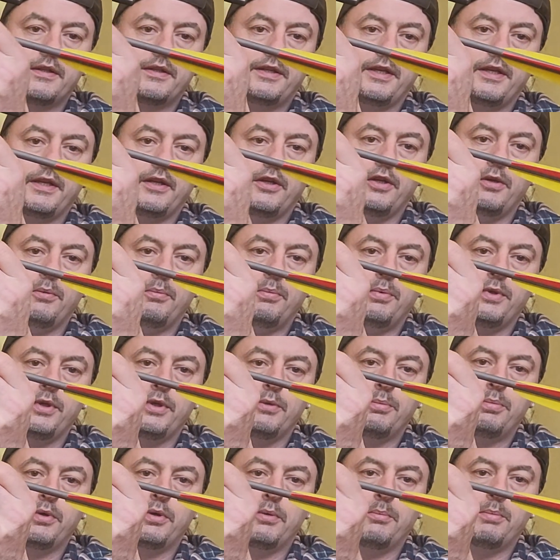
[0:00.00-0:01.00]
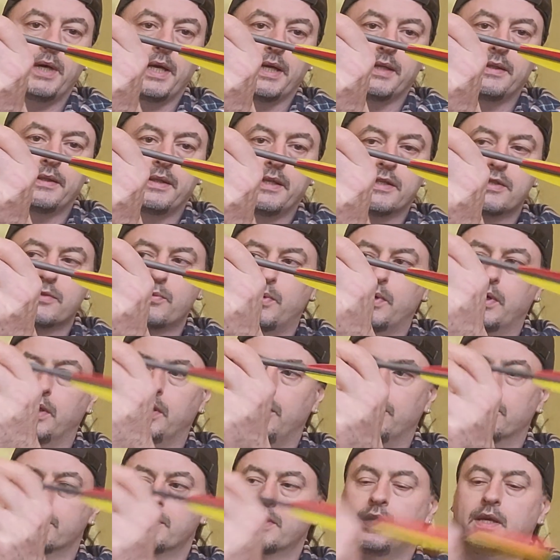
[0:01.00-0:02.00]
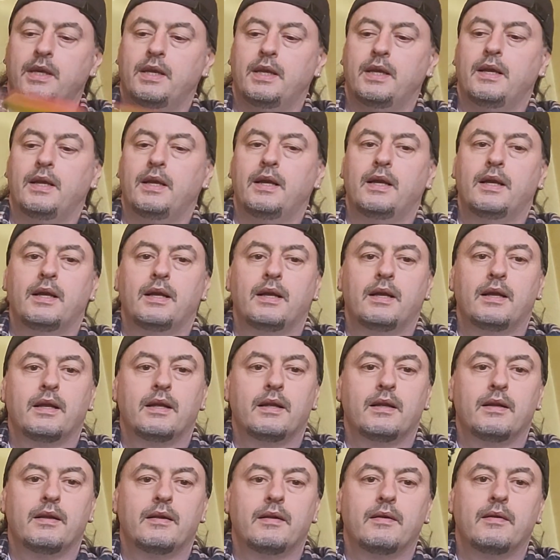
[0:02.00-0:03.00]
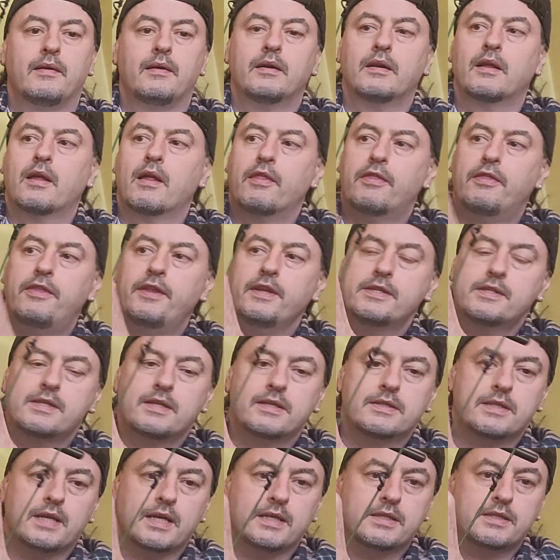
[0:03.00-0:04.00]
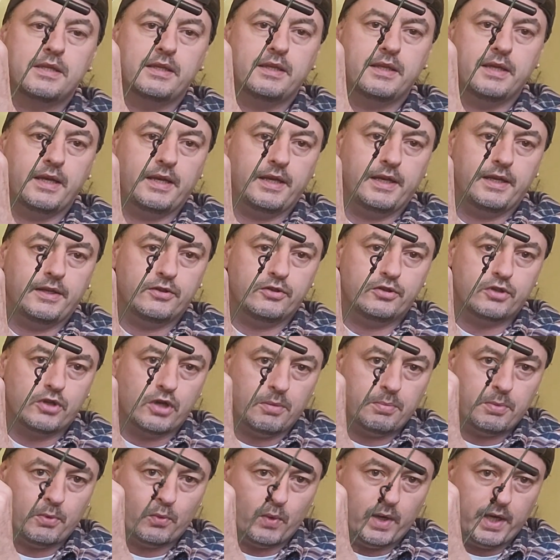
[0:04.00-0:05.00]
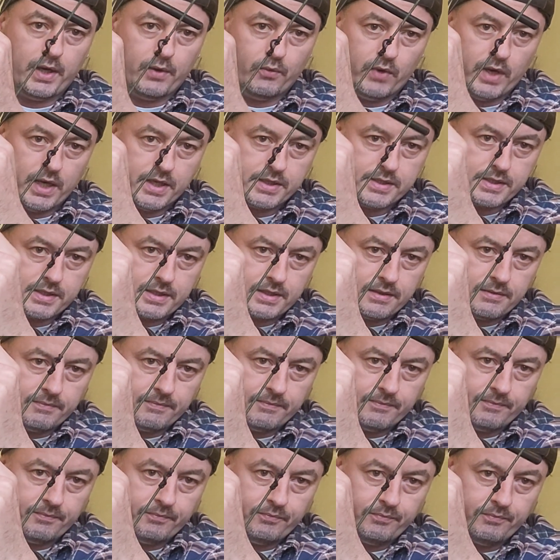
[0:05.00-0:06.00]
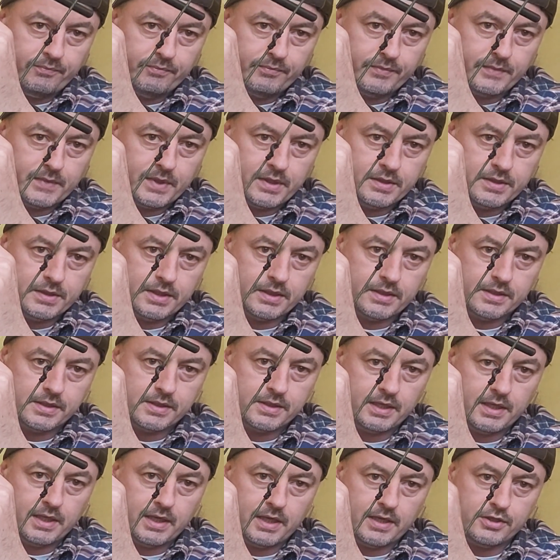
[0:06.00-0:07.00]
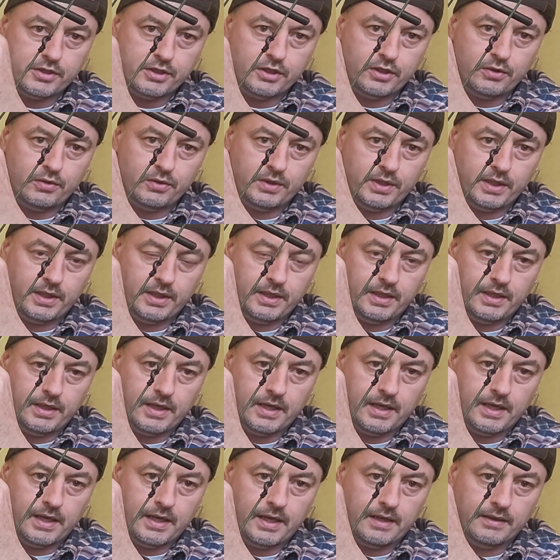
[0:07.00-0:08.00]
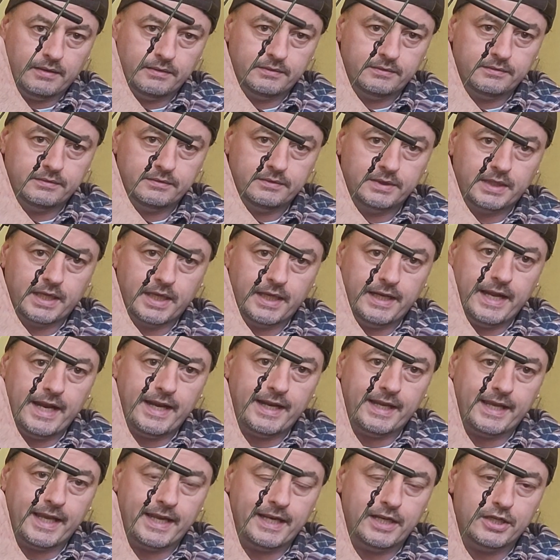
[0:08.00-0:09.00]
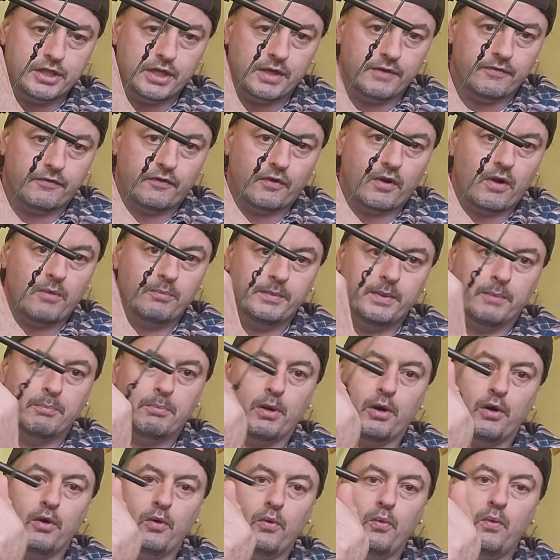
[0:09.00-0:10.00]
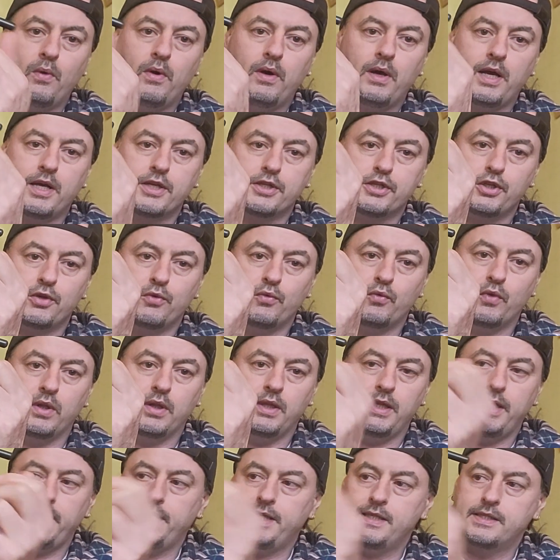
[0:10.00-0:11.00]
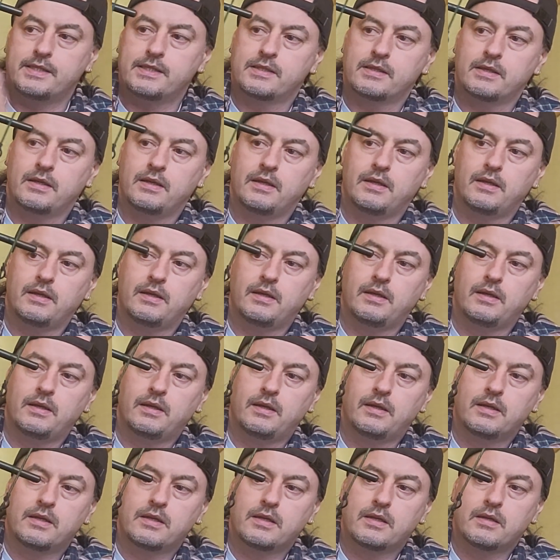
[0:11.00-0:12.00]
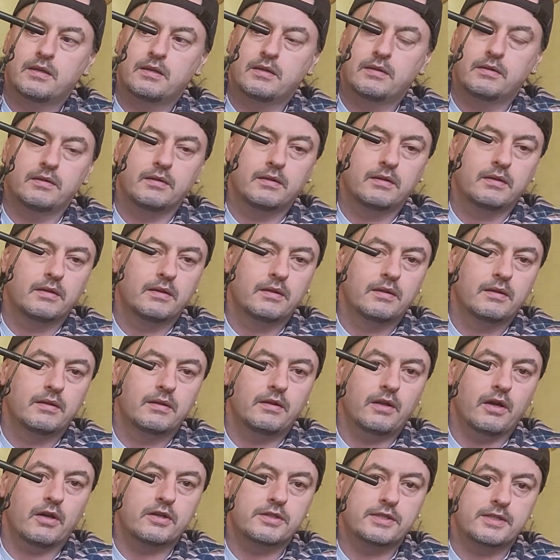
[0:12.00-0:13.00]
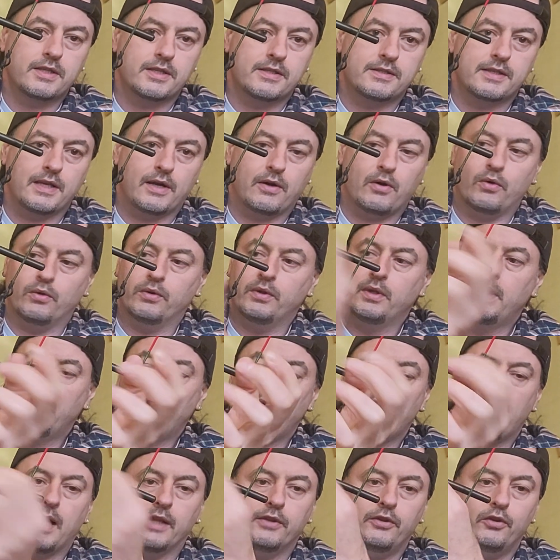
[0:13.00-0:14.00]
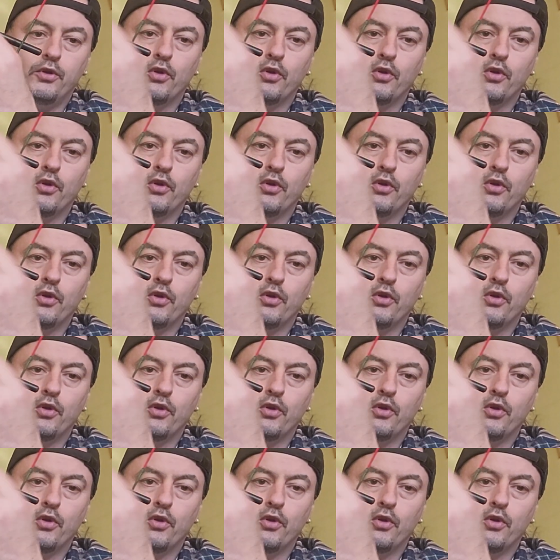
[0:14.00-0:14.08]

the D loop. You pull back, that's where it goes. This is actually a drop away rest. As you can see, as the kinetic energy from the bow, as you release, knocks this down, and